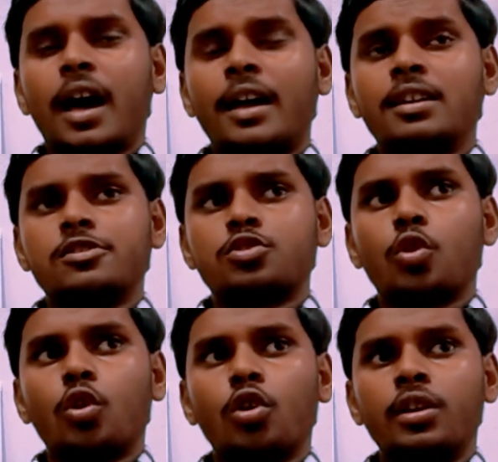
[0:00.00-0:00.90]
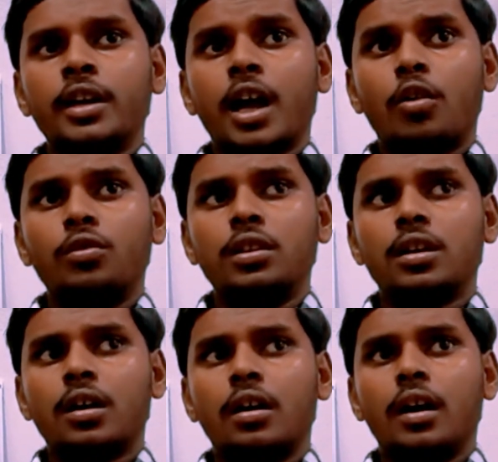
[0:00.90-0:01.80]
I scored around
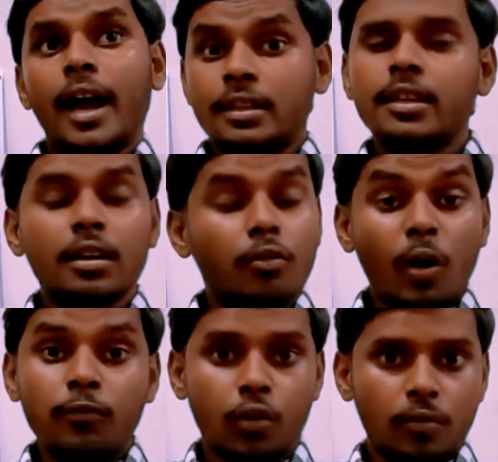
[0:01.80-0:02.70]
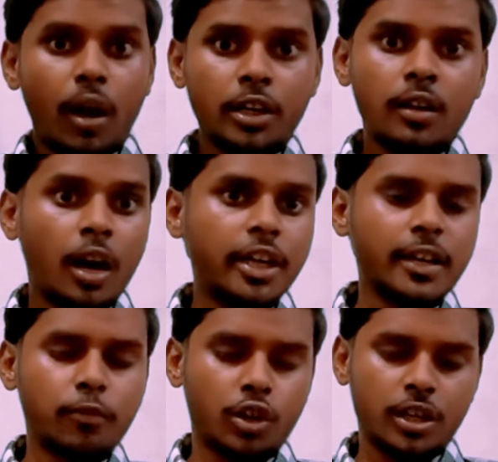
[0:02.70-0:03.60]
I think
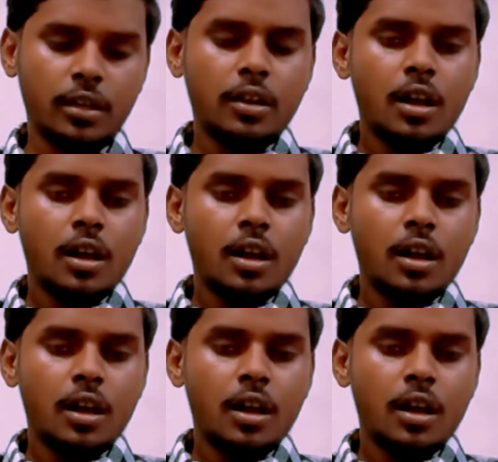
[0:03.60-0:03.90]
114.